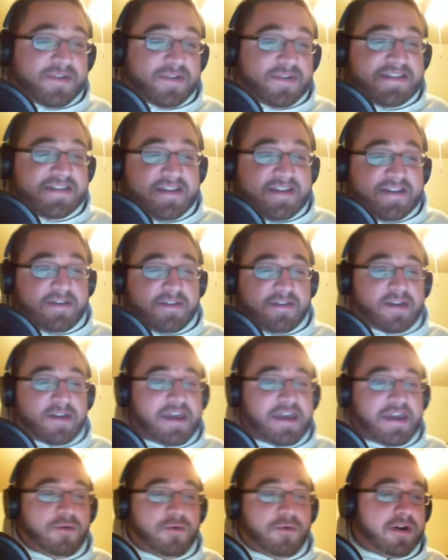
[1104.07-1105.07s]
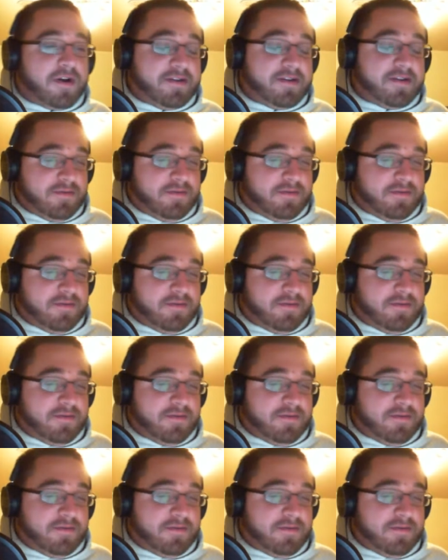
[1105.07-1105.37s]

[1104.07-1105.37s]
see another Key 1.